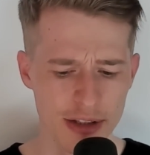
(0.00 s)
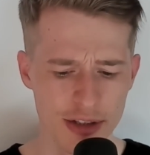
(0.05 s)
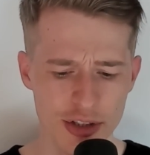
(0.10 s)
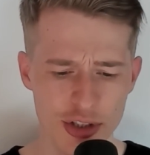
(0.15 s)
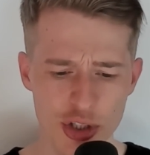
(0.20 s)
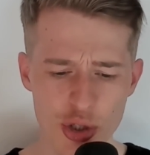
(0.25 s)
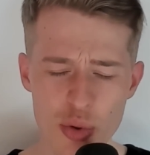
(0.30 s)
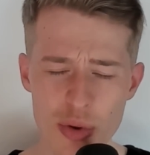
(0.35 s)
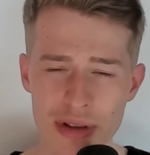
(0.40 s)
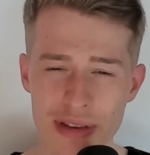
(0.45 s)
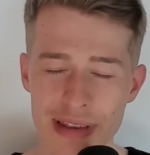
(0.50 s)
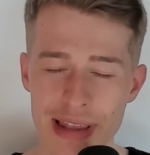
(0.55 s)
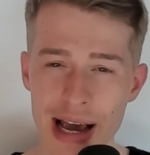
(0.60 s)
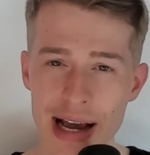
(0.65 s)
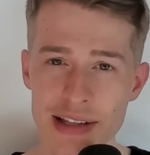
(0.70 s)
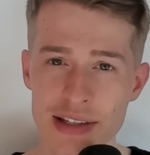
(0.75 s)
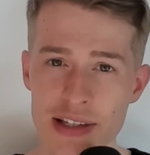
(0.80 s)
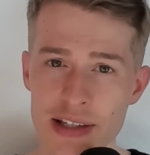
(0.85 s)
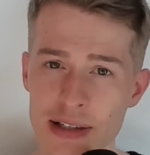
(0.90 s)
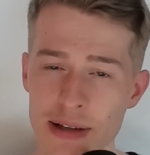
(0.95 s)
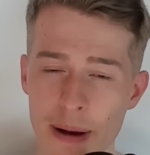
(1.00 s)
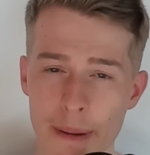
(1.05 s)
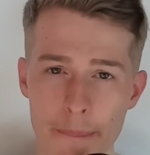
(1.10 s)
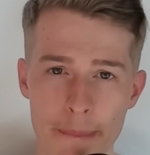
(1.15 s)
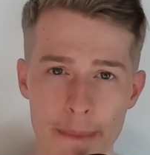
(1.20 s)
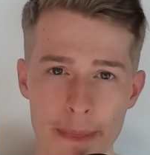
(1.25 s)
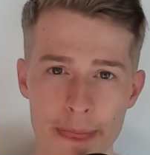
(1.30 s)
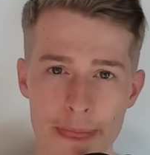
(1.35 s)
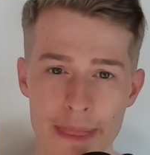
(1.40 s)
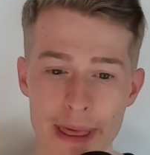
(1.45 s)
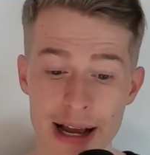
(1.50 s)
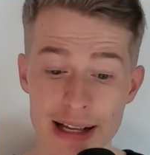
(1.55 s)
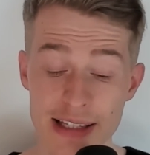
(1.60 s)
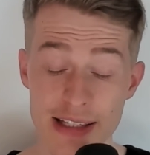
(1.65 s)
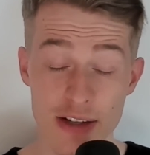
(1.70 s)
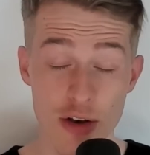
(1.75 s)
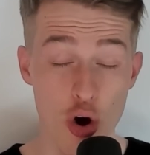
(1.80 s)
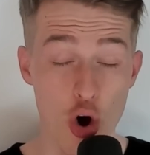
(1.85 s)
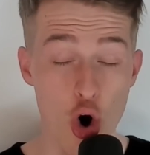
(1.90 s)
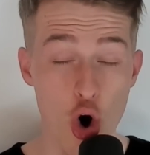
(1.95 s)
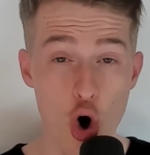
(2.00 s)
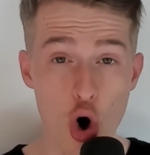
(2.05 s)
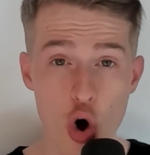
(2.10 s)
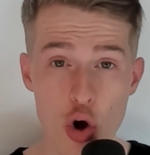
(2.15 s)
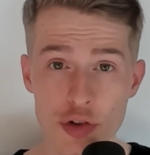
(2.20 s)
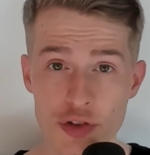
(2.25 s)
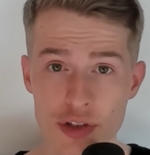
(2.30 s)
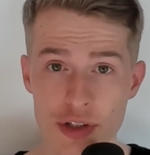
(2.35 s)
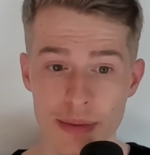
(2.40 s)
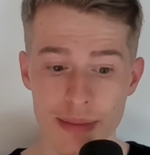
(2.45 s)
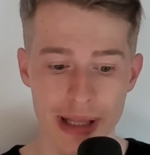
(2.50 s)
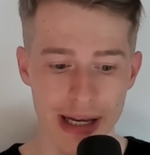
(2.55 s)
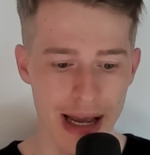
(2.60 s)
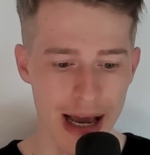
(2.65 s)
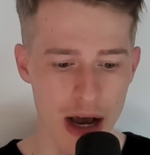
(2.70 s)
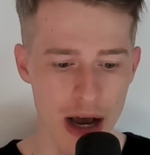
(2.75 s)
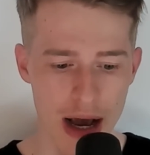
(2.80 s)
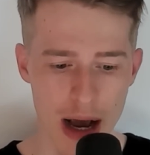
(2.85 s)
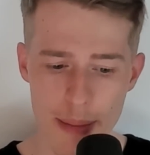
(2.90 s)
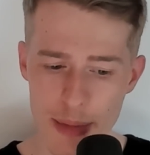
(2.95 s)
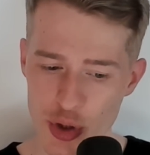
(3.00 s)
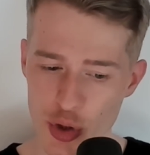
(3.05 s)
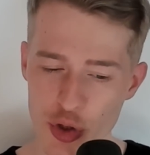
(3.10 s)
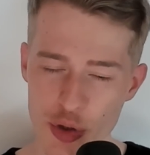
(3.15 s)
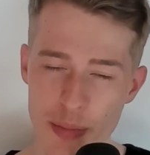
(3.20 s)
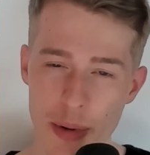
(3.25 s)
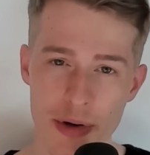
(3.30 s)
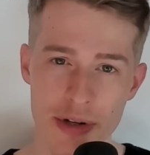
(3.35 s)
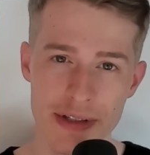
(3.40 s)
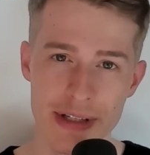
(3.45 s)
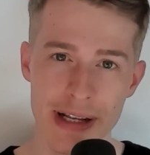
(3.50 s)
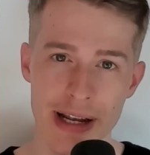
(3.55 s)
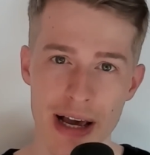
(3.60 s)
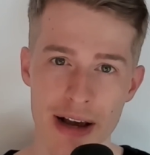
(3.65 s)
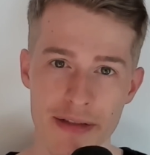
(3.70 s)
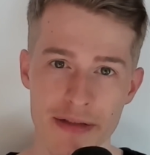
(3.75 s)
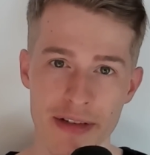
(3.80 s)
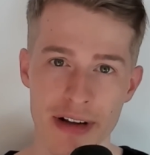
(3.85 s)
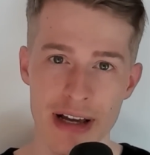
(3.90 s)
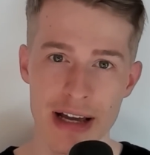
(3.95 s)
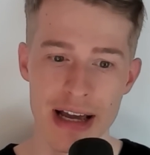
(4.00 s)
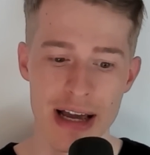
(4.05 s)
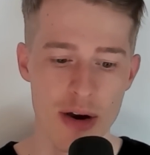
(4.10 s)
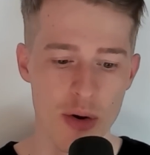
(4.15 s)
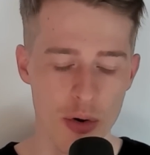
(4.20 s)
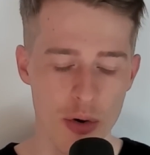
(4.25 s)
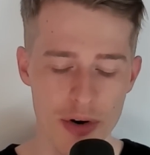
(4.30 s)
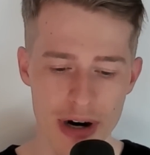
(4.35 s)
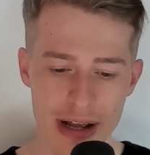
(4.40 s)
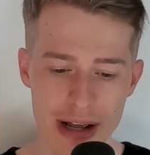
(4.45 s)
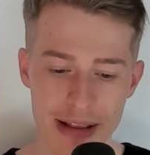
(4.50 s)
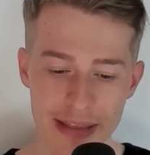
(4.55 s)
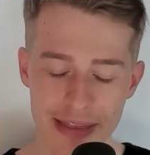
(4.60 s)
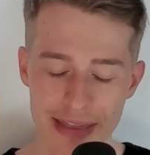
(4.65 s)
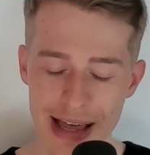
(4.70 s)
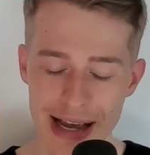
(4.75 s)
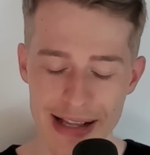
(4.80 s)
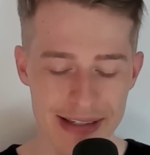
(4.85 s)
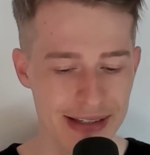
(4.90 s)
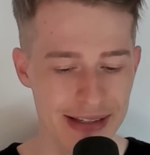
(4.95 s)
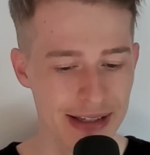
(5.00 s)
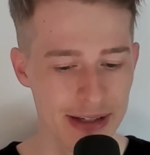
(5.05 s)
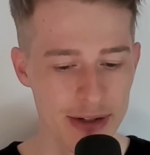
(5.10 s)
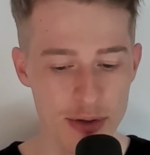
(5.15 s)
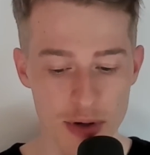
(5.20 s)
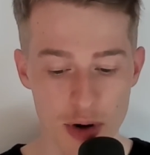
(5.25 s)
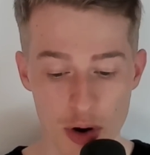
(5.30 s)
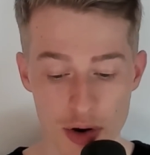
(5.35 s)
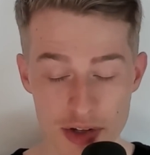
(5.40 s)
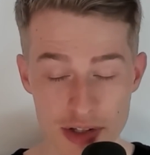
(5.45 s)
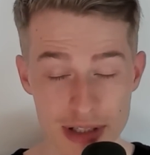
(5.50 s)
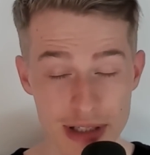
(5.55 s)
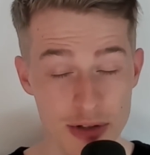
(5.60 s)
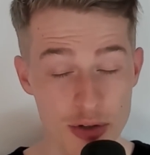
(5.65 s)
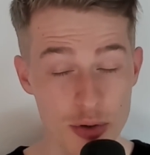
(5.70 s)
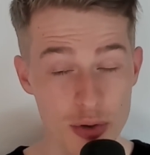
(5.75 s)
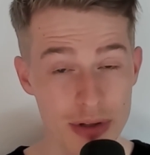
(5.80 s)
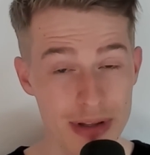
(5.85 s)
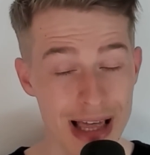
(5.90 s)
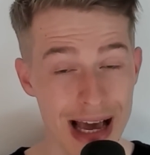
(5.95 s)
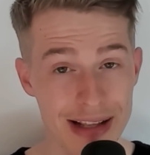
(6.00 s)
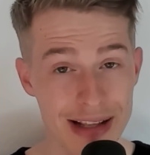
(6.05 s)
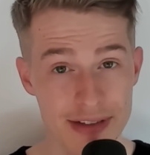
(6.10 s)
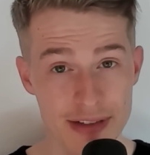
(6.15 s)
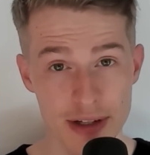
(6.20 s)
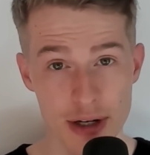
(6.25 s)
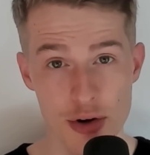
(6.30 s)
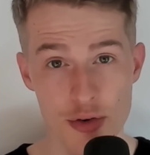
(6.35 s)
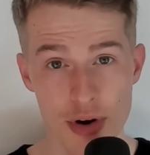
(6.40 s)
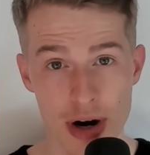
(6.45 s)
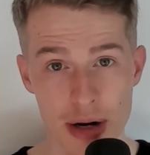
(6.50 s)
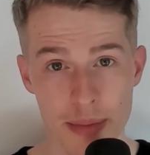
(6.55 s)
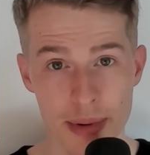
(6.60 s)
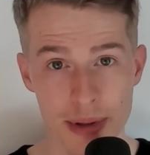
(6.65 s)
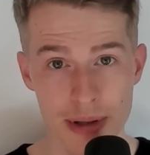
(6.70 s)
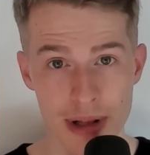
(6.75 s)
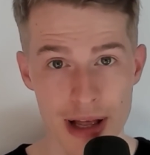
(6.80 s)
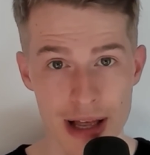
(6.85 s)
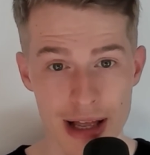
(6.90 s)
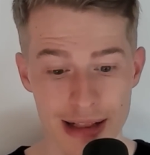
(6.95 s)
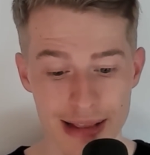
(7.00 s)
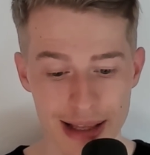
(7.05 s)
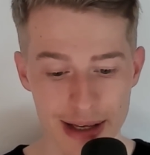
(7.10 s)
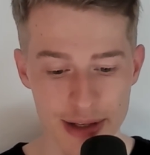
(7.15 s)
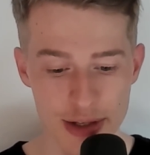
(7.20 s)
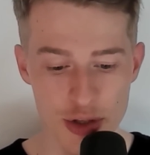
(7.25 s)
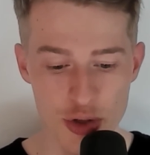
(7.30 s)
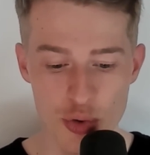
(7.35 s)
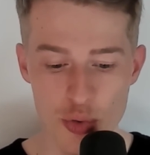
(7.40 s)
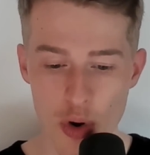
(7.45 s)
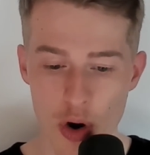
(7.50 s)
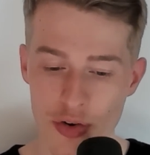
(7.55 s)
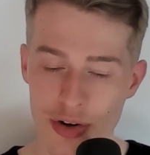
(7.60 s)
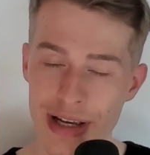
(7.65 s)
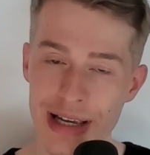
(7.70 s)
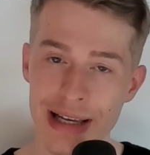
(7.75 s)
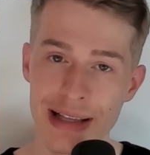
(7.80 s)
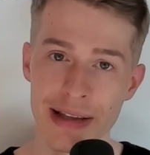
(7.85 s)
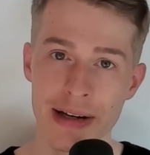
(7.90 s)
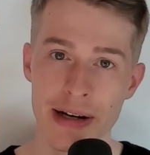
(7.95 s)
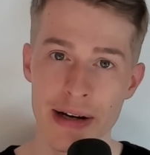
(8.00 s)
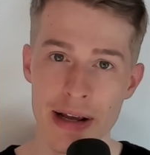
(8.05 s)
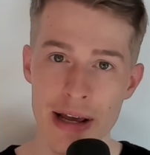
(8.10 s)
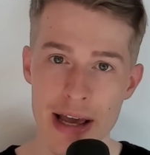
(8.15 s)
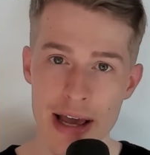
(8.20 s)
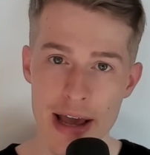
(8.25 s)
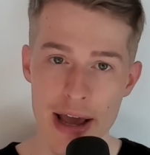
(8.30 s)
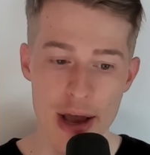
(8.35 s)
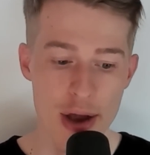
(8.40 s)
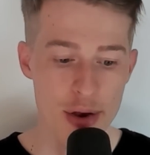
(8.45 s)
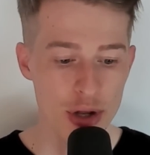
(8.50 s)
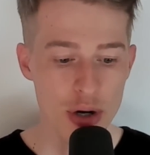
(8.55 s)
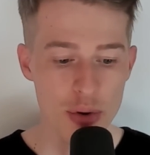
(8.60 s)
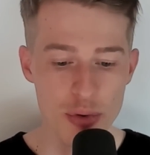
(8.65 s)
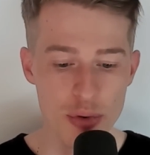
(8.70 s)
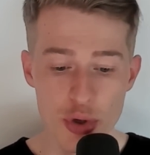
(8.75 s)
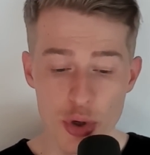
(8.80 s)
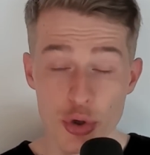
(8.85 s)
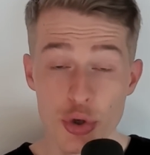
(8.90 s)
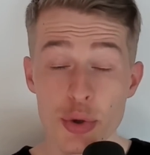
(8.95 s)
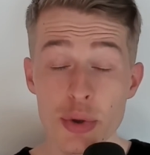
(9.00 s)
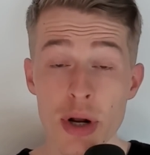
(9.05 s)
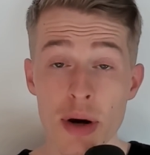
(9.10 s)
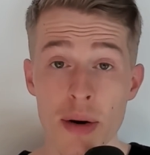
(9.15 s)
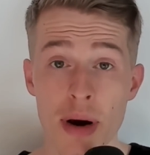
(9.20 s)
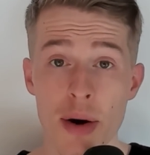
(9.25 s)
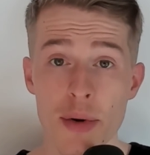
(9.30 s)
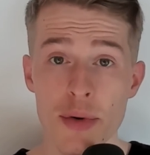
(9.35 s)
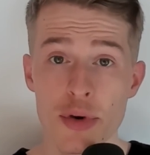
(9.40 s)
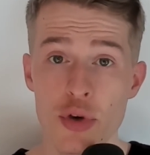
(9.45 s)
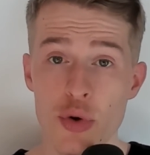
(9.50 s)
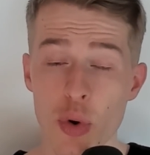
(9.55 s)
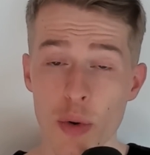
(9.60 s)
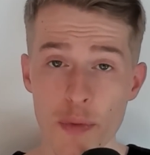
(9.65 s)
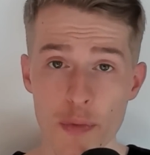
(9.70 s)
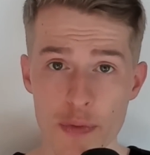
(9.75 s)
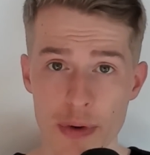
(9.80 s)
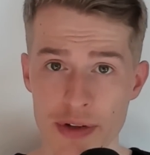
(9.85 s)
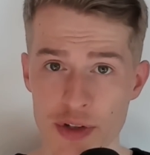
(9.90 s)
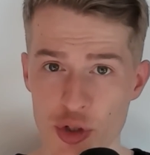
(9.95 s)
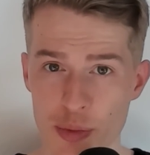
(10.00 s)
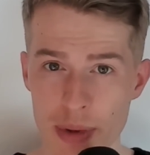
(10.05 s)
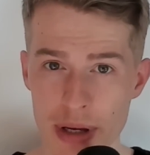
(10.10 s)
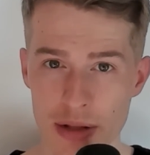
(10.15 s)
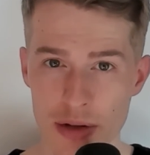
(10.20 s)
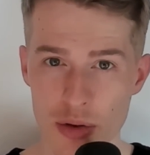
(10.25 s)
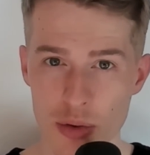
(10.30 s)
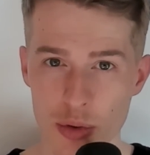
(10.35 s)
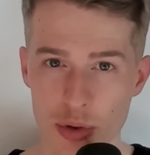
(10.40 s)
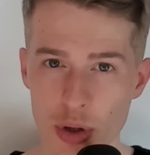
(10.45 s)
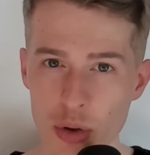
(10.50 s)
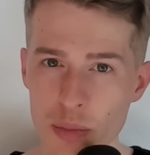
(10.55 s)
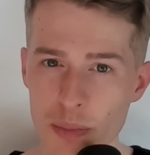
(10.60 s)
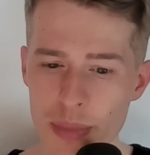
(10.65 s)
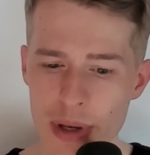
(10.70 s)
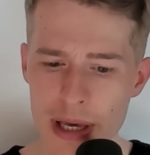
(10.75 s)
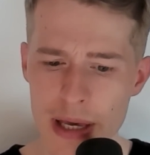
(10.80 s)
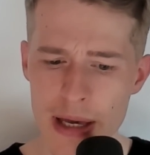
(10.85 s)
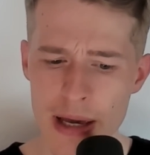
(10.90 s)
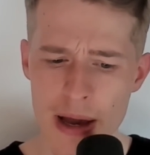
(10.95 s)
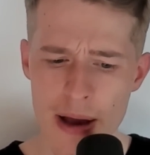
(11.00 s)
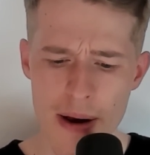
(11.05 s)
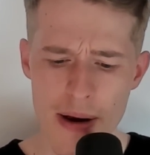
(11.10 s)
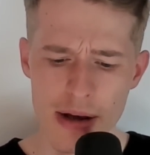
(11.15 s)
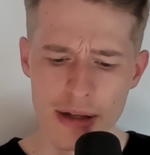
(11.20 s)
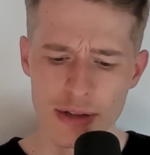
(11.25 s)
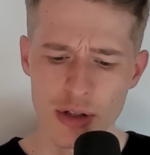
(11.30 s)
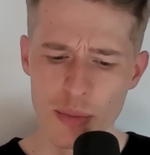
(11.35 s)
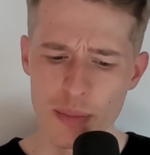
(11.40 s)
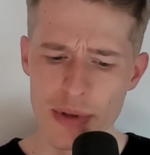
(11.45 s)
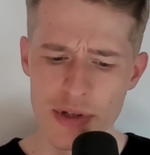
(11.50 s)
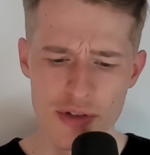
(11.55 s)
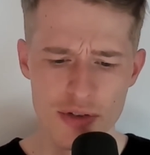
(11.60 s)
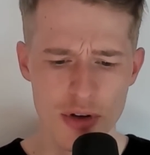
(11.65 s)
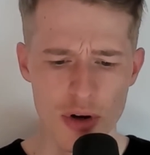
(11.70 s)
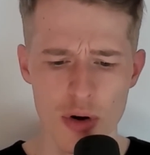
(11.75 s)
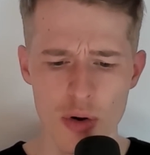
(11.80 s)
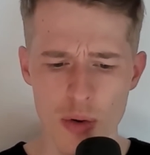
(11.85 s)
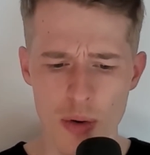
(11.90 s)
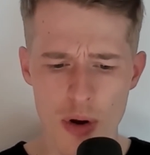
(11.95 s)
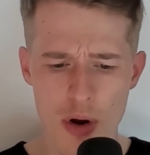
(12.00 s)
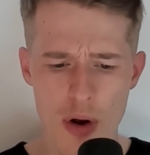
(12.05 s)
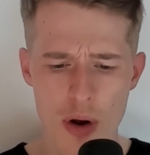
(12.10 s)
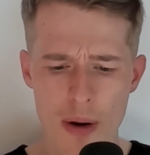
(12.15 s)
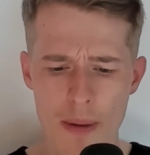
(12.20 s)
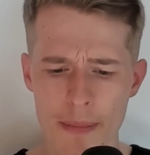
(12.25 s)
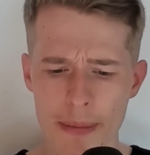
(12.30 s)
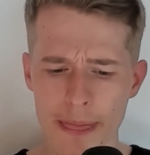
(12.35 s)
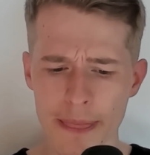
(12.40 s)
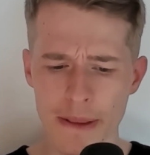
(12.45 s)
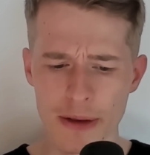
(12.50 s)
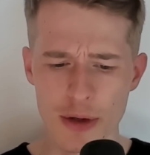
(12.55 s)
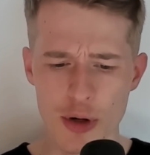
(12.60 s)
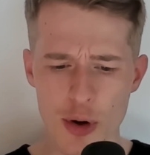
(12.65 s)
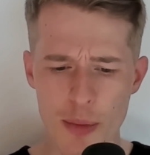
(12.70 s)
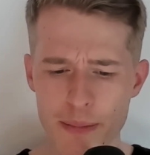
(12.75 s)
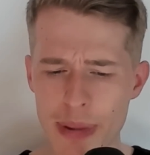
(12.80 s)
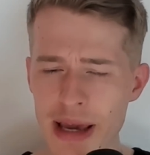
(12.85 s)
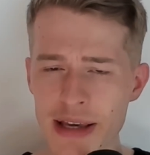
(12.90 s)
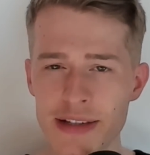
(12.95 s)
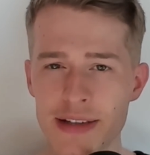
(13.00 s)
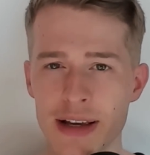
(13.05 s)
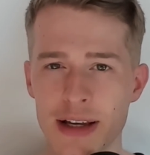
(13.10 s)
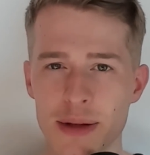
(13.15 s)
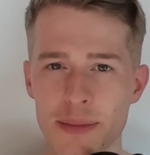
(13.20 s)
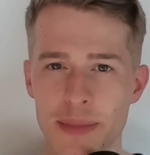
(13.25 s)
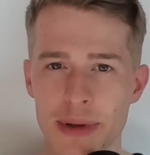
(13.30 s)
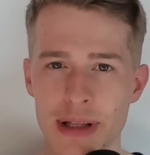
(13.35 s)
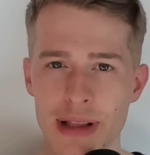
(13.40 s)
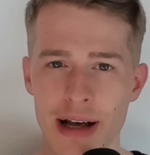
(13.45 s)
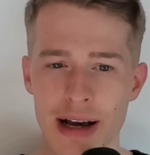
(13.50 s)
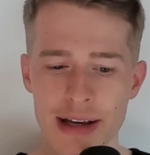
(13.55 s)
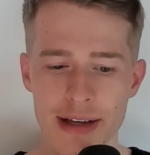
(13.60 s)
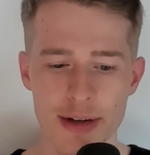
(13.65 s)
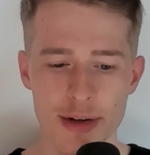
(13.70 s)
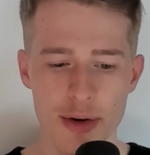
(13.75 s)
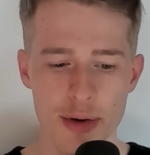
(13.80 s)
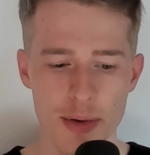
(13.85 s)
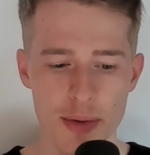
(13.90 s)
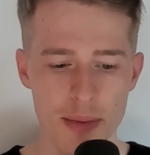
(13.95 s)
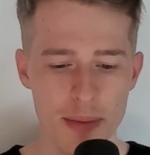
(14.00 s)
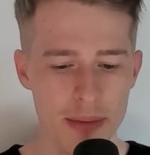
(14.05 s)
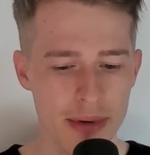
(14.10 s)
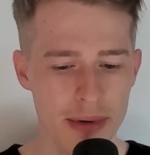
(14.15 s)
dude, that's that's awesome. Like, how much horsepower does that have? Or that's honestly, dude, that's incredible. Like, you are killing it. You know, you, you know how your friends speak to you. Don't be don't be so, you know, basic and be like, you know,